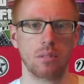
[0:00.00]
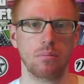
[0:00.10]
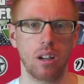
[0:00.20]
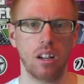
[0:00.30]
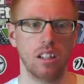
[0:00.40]
a
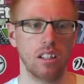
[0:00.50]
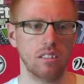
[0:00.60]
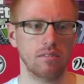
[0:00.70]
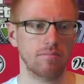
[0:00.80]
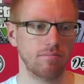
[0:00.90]

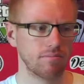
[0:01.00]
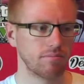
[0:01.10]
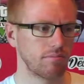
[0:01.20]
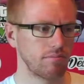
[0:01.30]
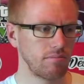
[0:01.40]
pilot,
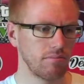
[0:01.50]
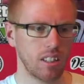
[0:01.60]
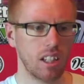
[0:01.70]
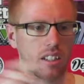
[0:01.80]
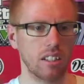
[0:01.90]

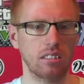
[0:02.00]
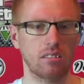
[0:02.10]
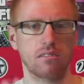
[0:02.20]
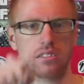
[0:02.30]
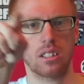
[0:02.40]
and he
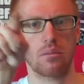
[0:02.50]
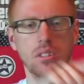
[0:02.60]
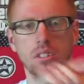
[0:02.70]
seems to